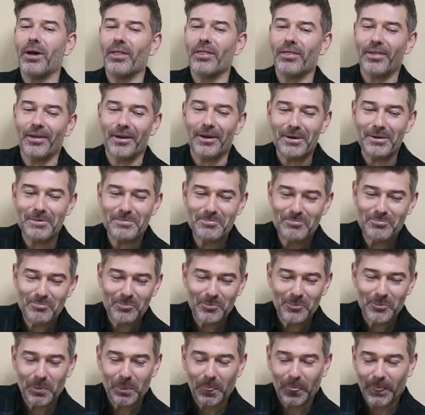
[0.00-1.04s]
Panther.
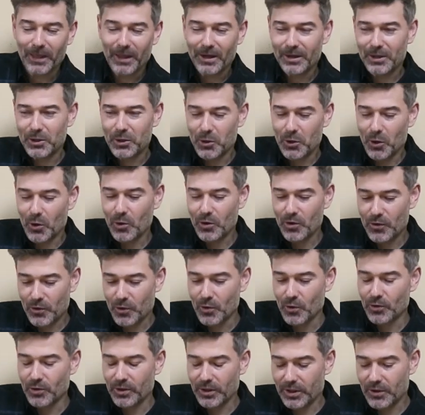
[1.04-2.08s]
You know, it's
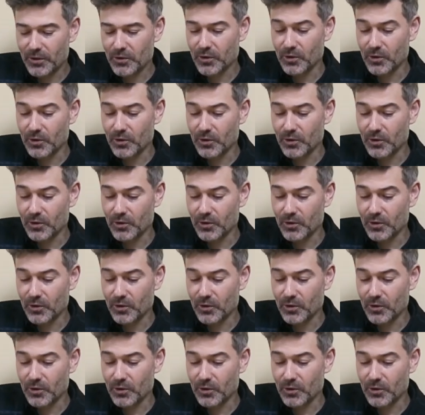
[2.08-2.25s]
good.